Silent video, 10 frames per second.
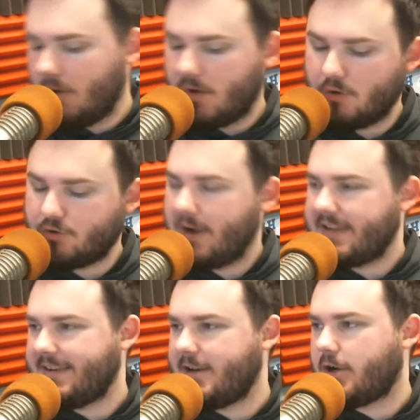Well, Coach,
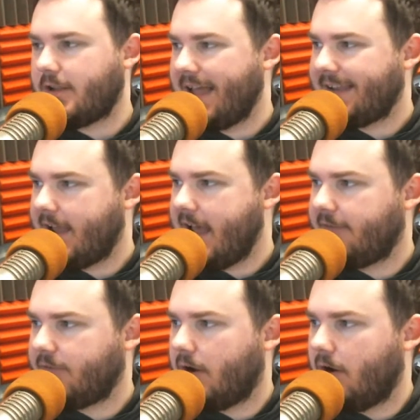great to hear. Glad to
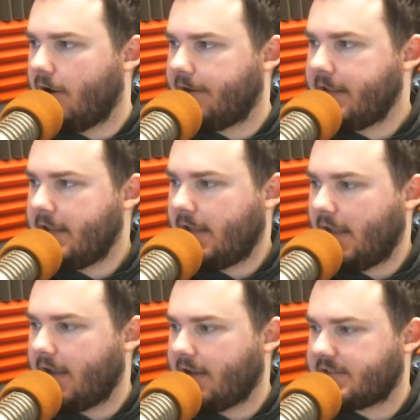have you on,
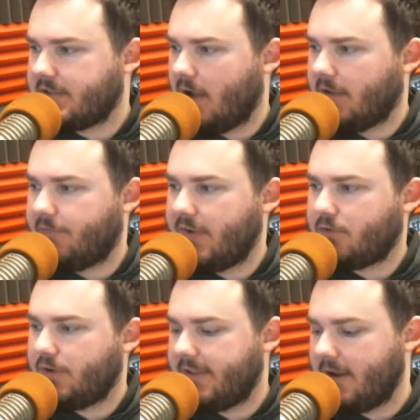and a solid
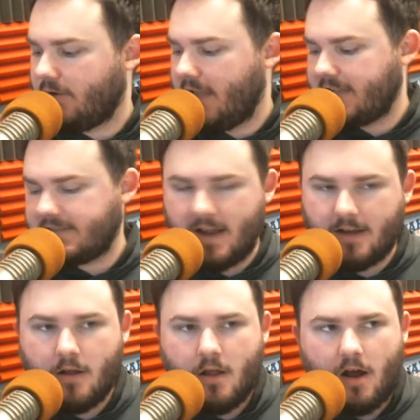victory there last
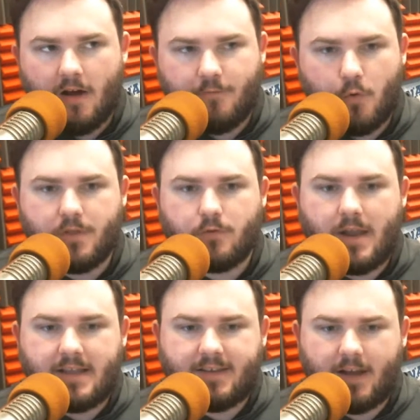night for the
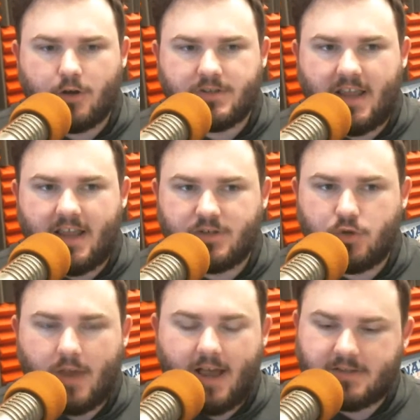Red Terrors, as
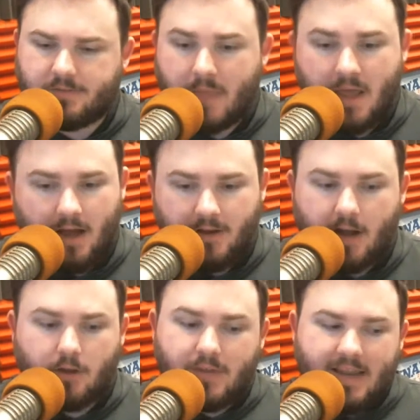you guys
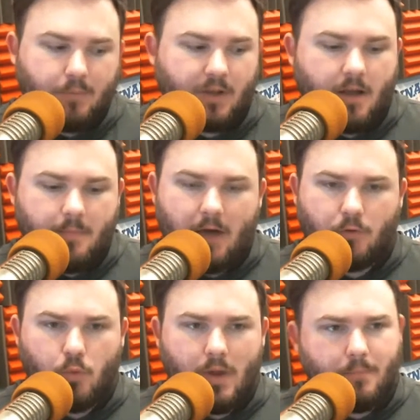not only able to come
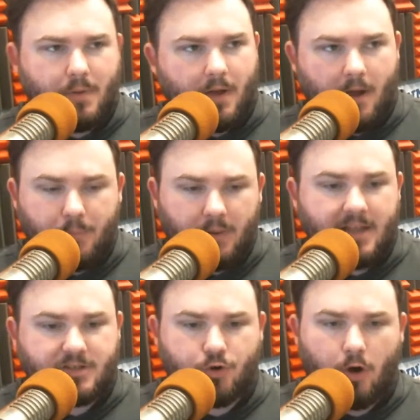out and win, but
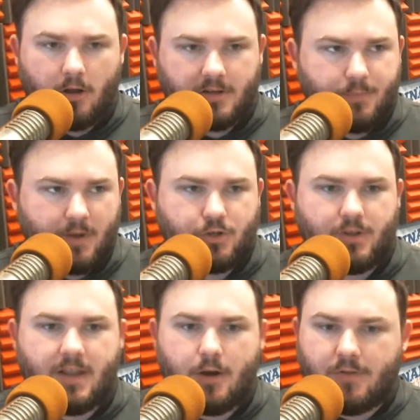play strong,
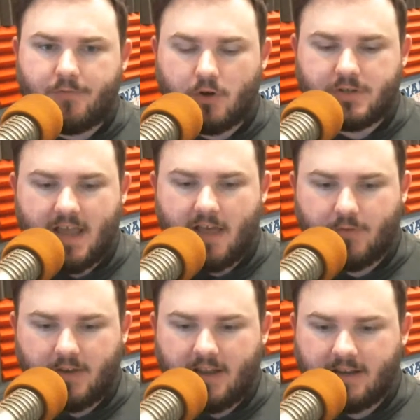especially there in the first
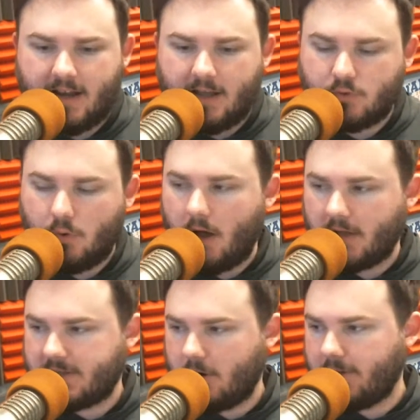half, and get out to a
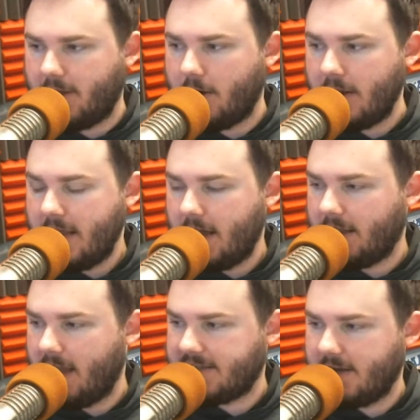hot start there
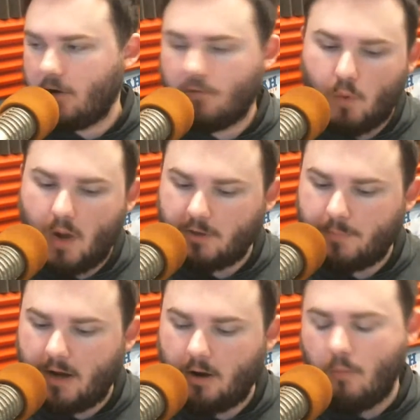last night over Winder
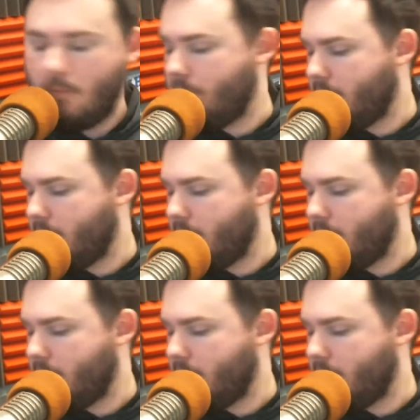Barrow.